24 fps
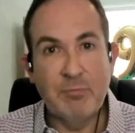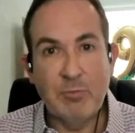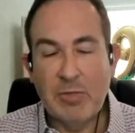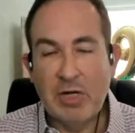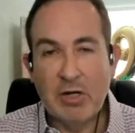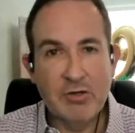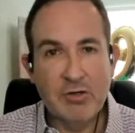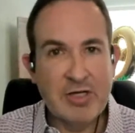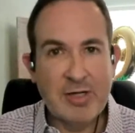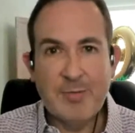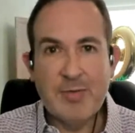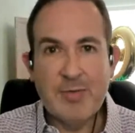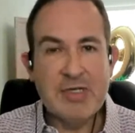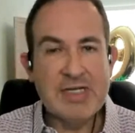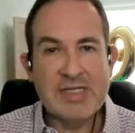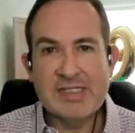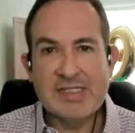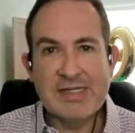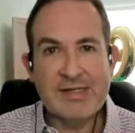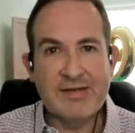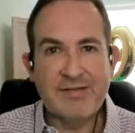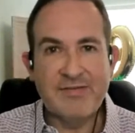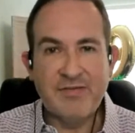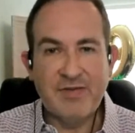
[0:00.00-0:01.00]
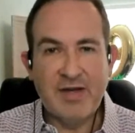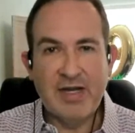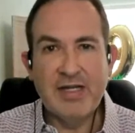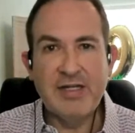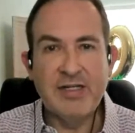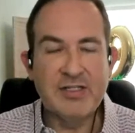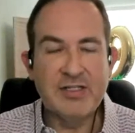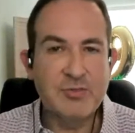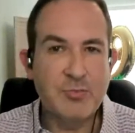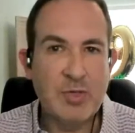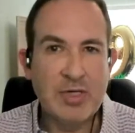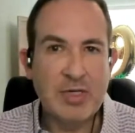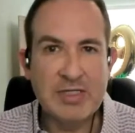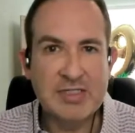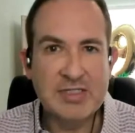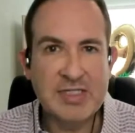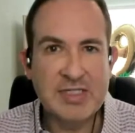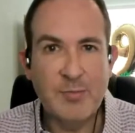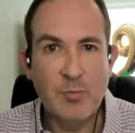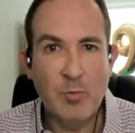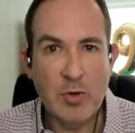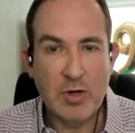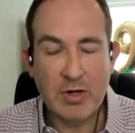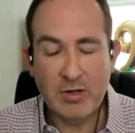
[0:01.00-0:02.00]
RWI has got to find its way
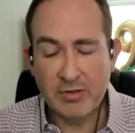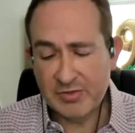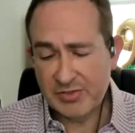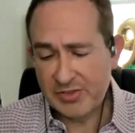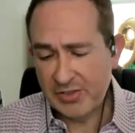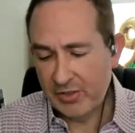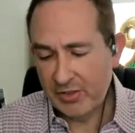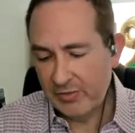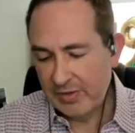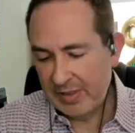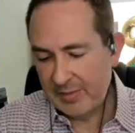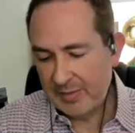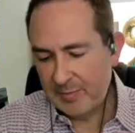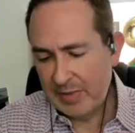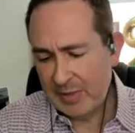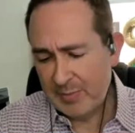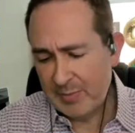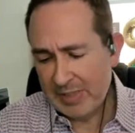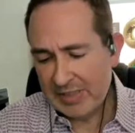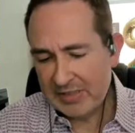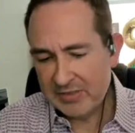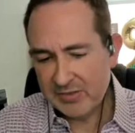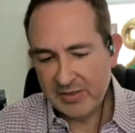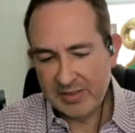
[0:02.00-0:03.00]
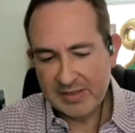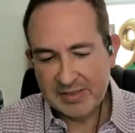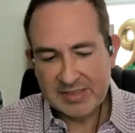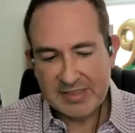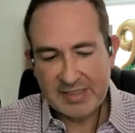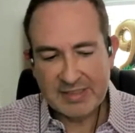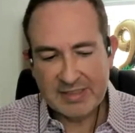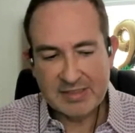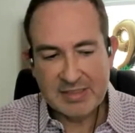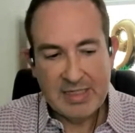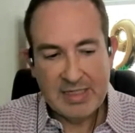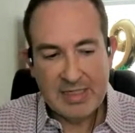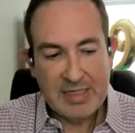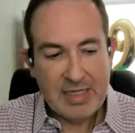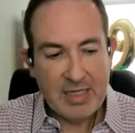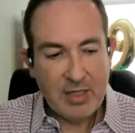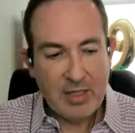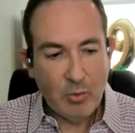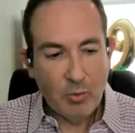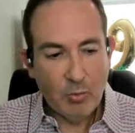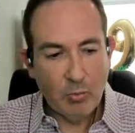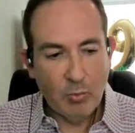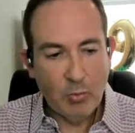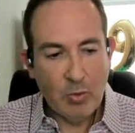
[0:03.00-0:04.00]
somewhere. So it makes a lot of sense.
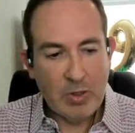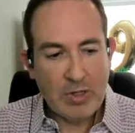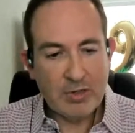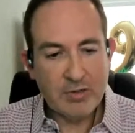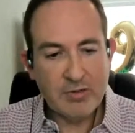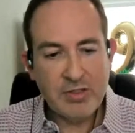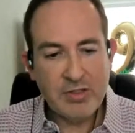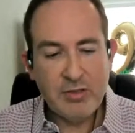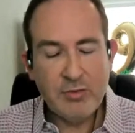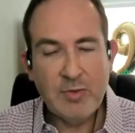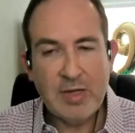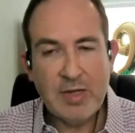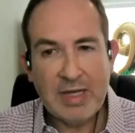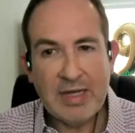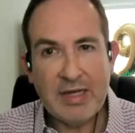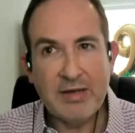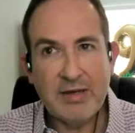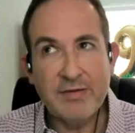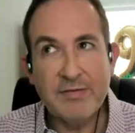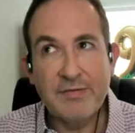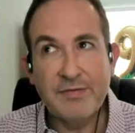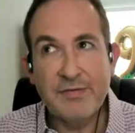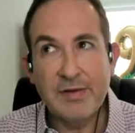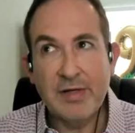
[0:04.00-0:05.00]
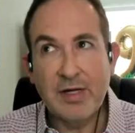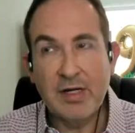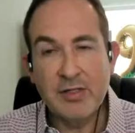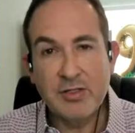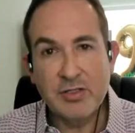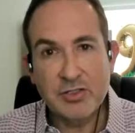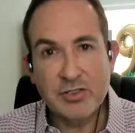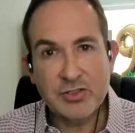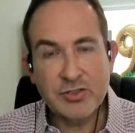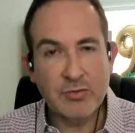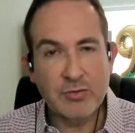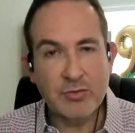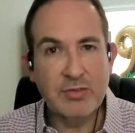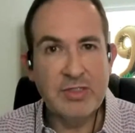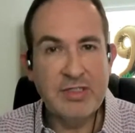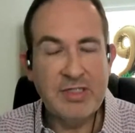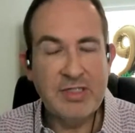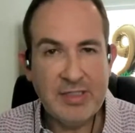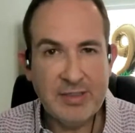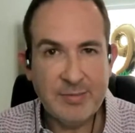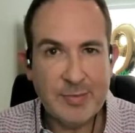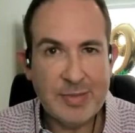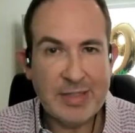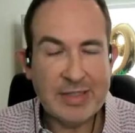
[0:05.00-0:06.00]
Where you have
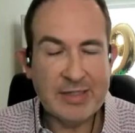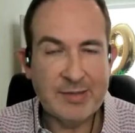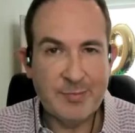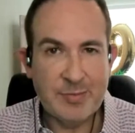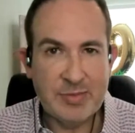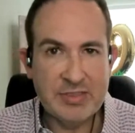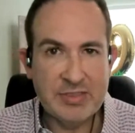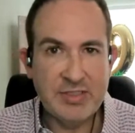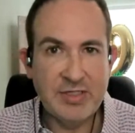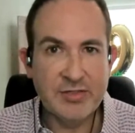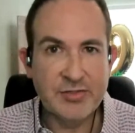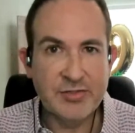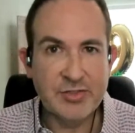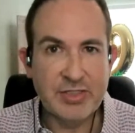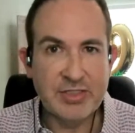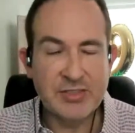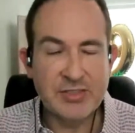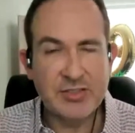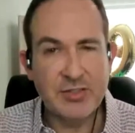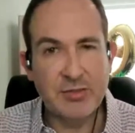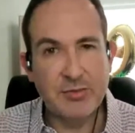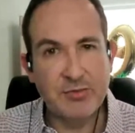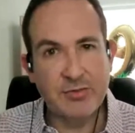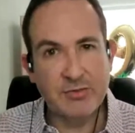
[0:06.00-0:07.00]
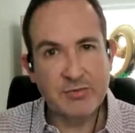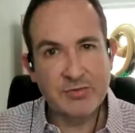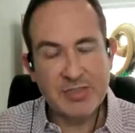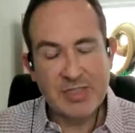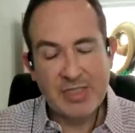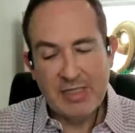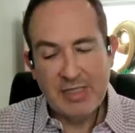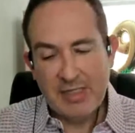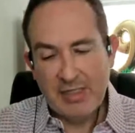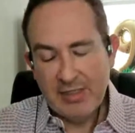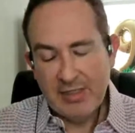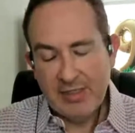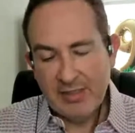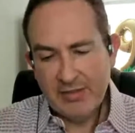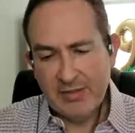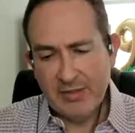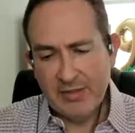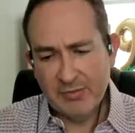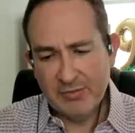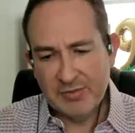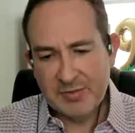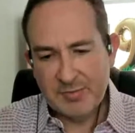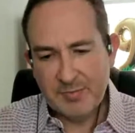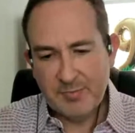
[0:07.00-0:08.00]
uncertainty about a position, so
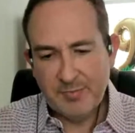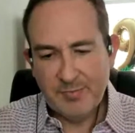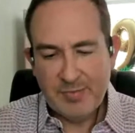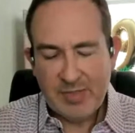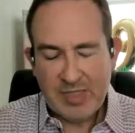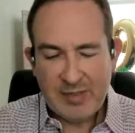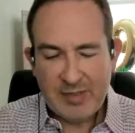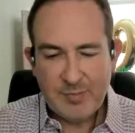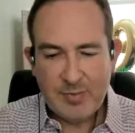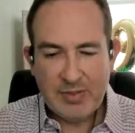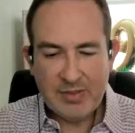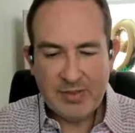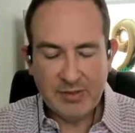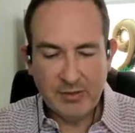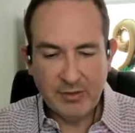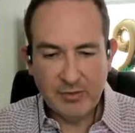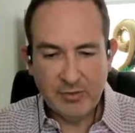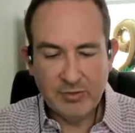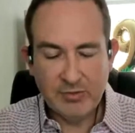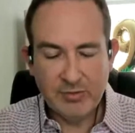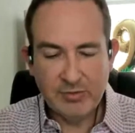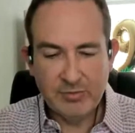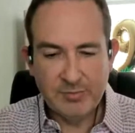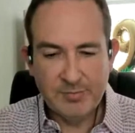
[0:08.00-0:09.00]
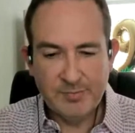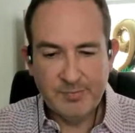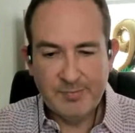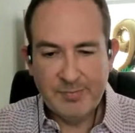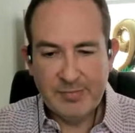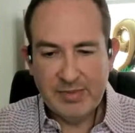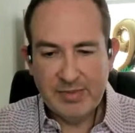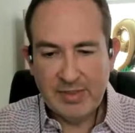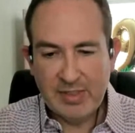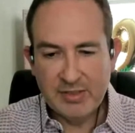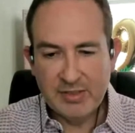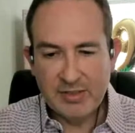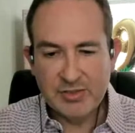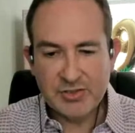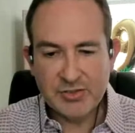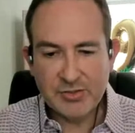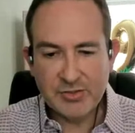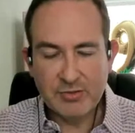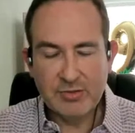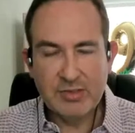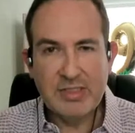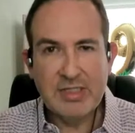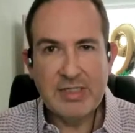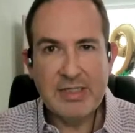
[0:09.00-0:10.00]
there's maybe a little
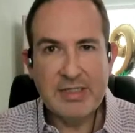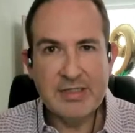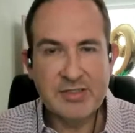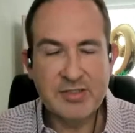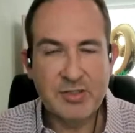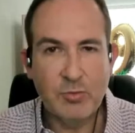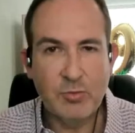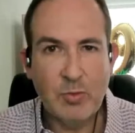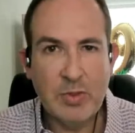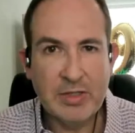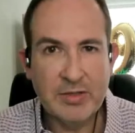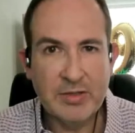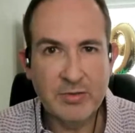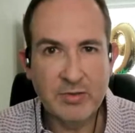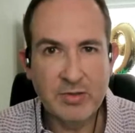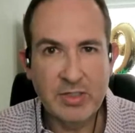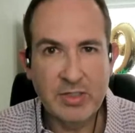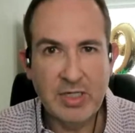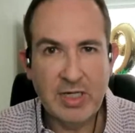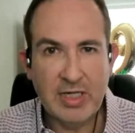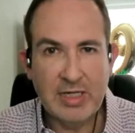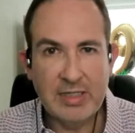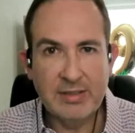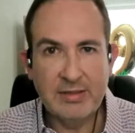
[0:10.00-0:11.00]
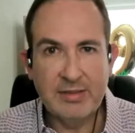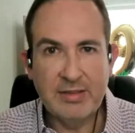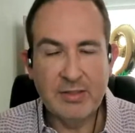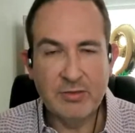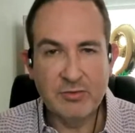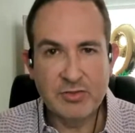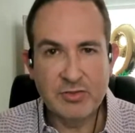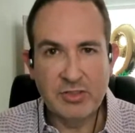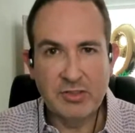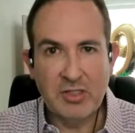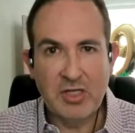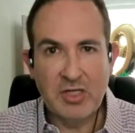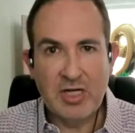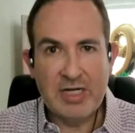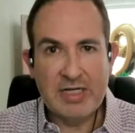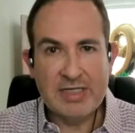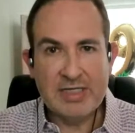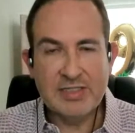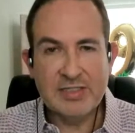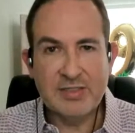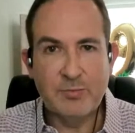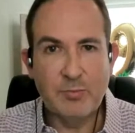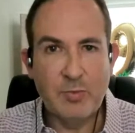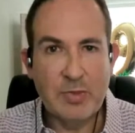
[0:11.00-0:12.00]
uncertainty as to whether or not there's a
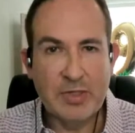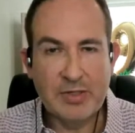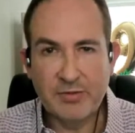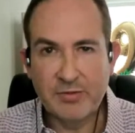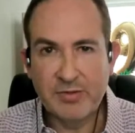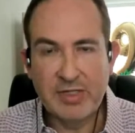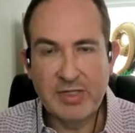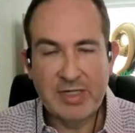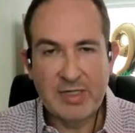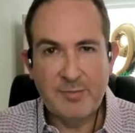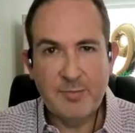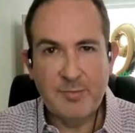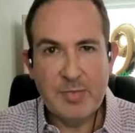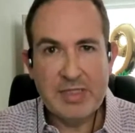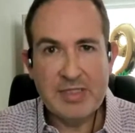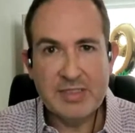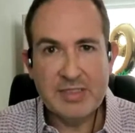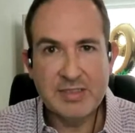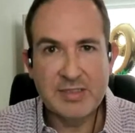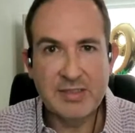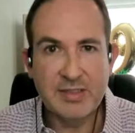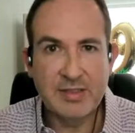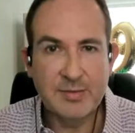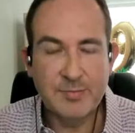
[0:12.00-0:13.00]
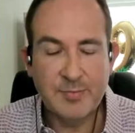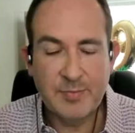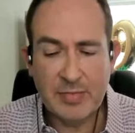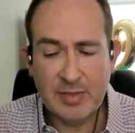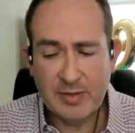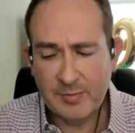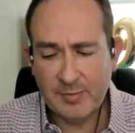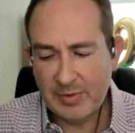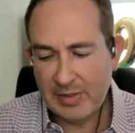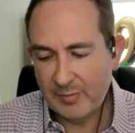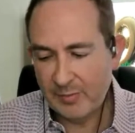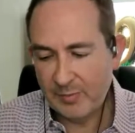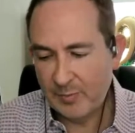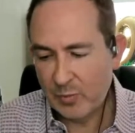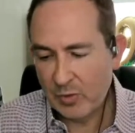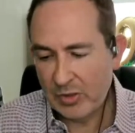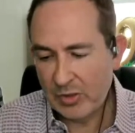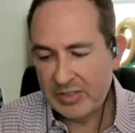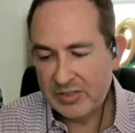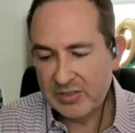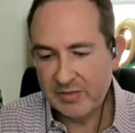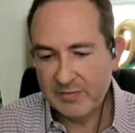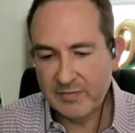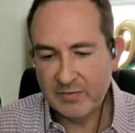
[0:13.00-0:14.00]
loss and whether or not it meets a
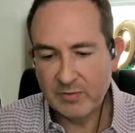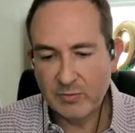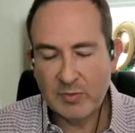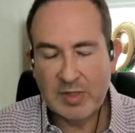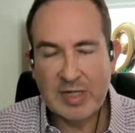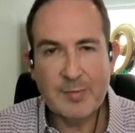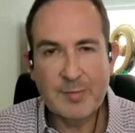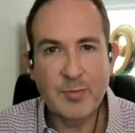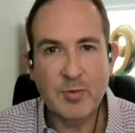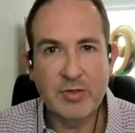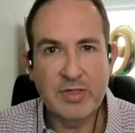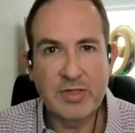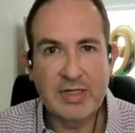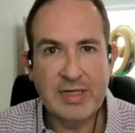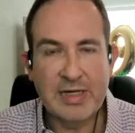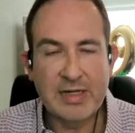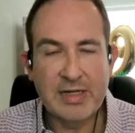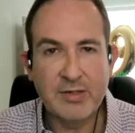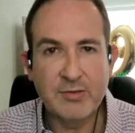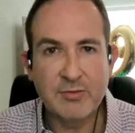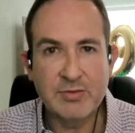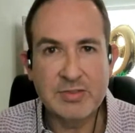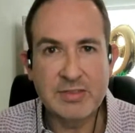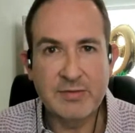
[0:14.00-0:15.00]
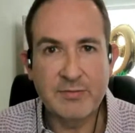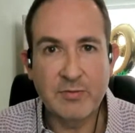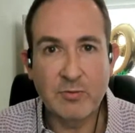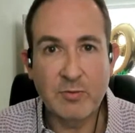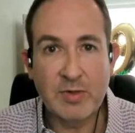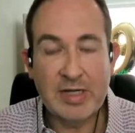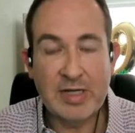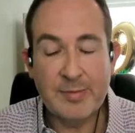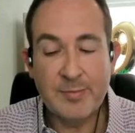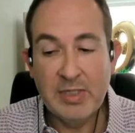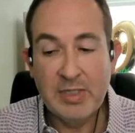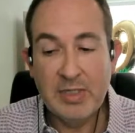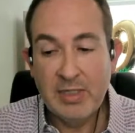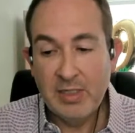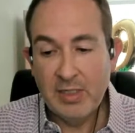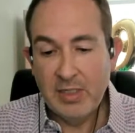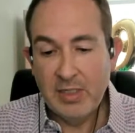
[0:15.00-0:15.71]
breach of a rep or an inaccuracy of a rep.